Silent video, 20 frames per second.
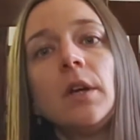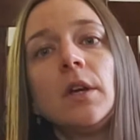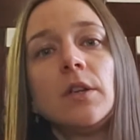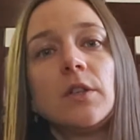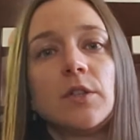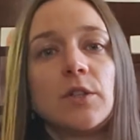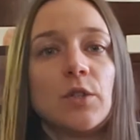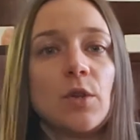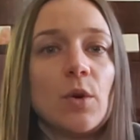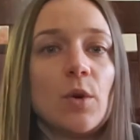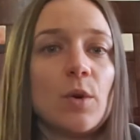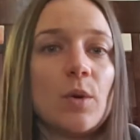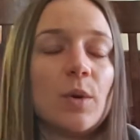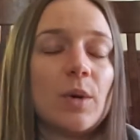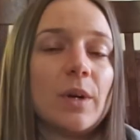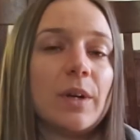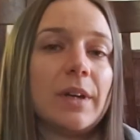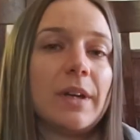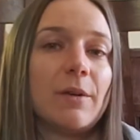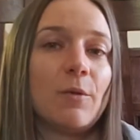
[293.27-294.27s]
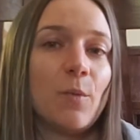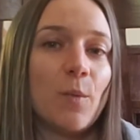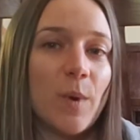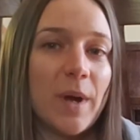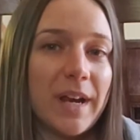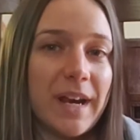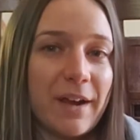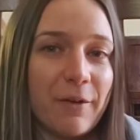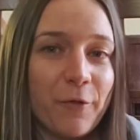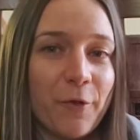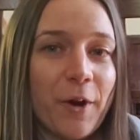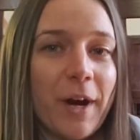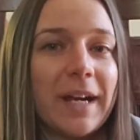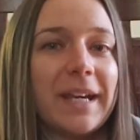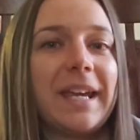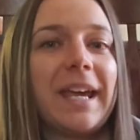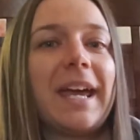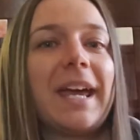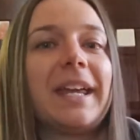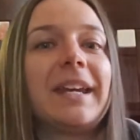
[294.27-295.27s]
So whenever I
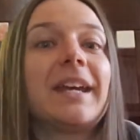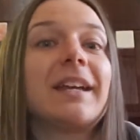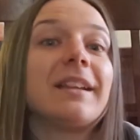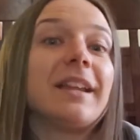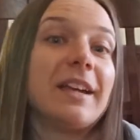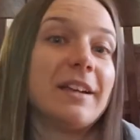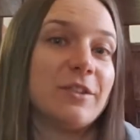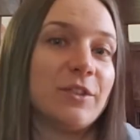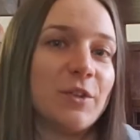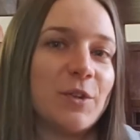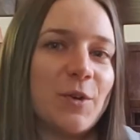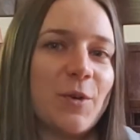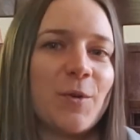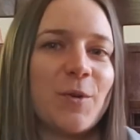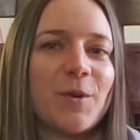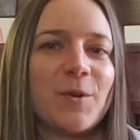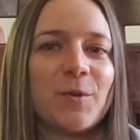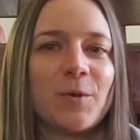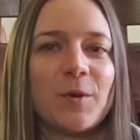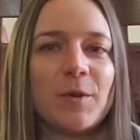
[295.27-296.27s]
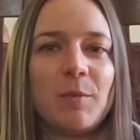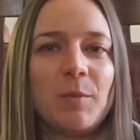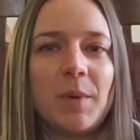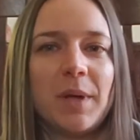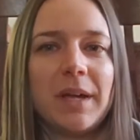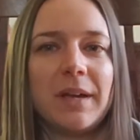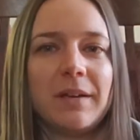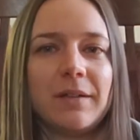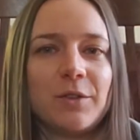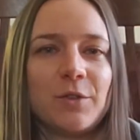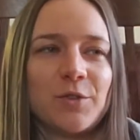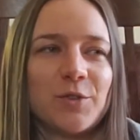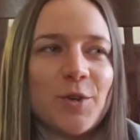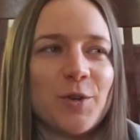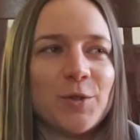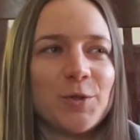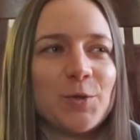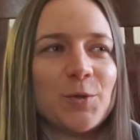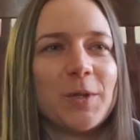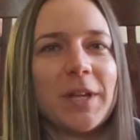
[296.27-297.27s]
can, I like to go to North Bay. And there's
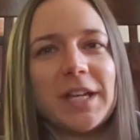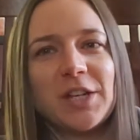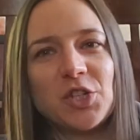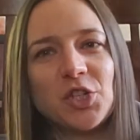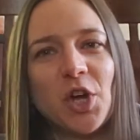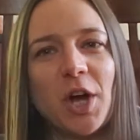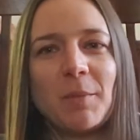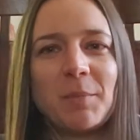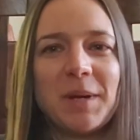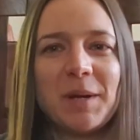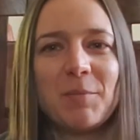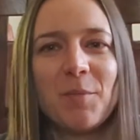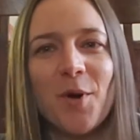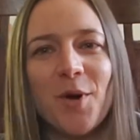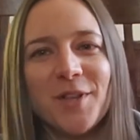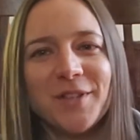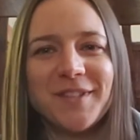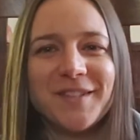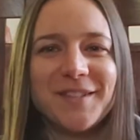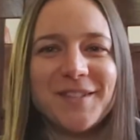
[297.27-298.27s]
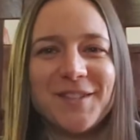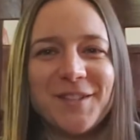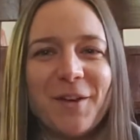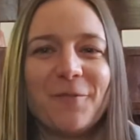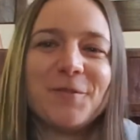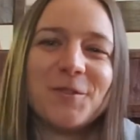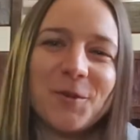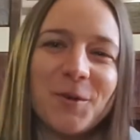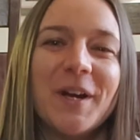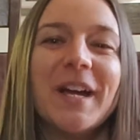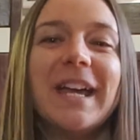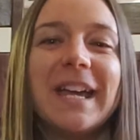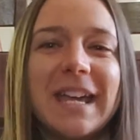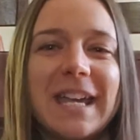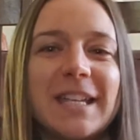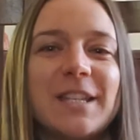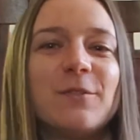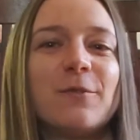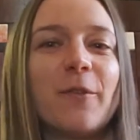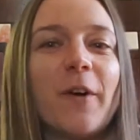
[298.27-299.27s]
also like shopping malls and stuff. So
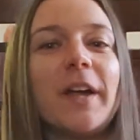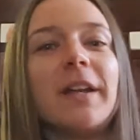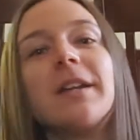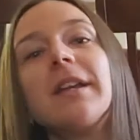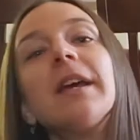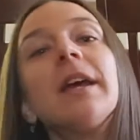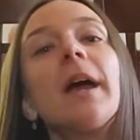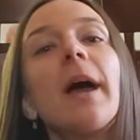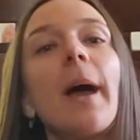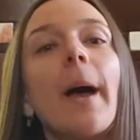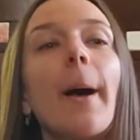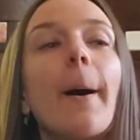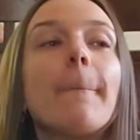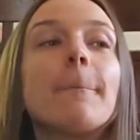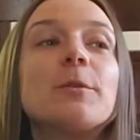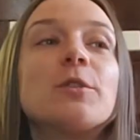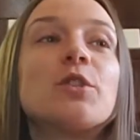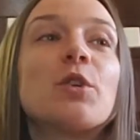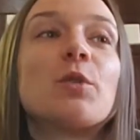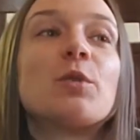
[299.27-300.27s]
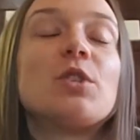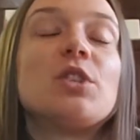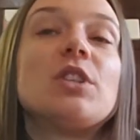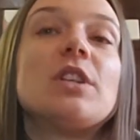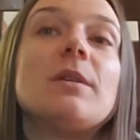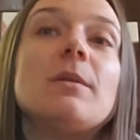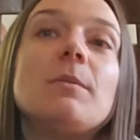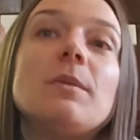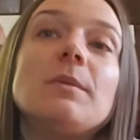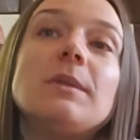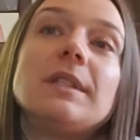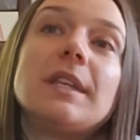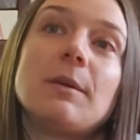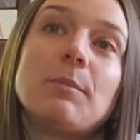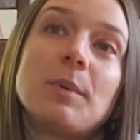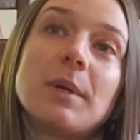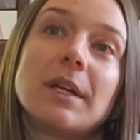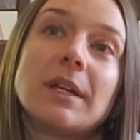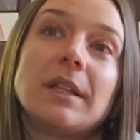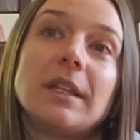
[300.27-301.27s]
it's fun. So
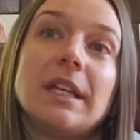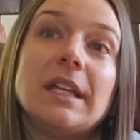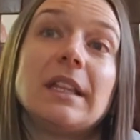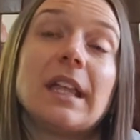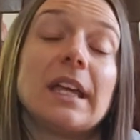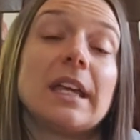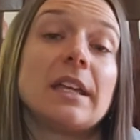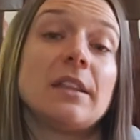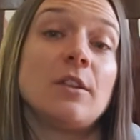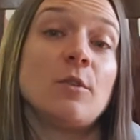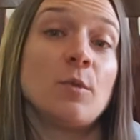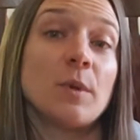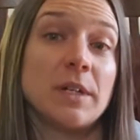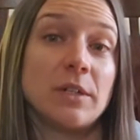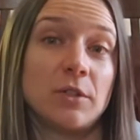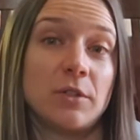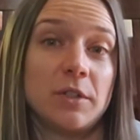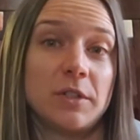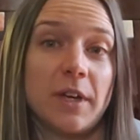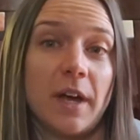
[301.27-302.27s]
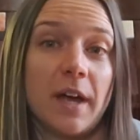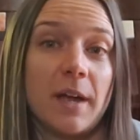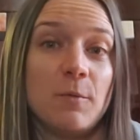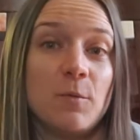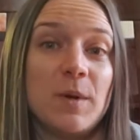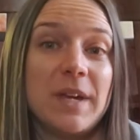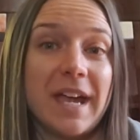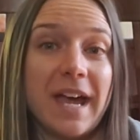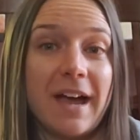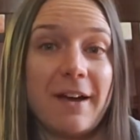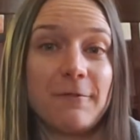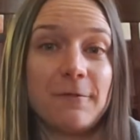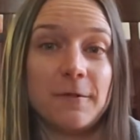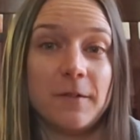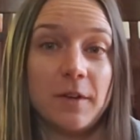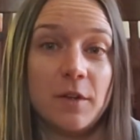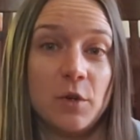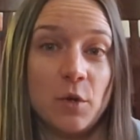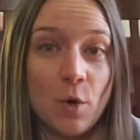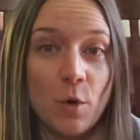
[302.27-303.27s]
typically, like in the winter time, we have
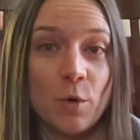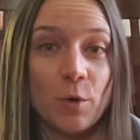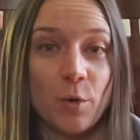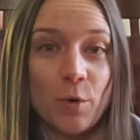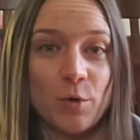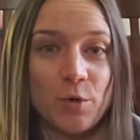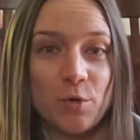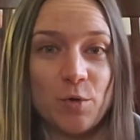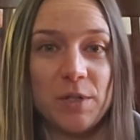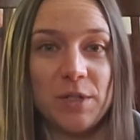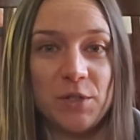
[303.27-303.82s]
no grocery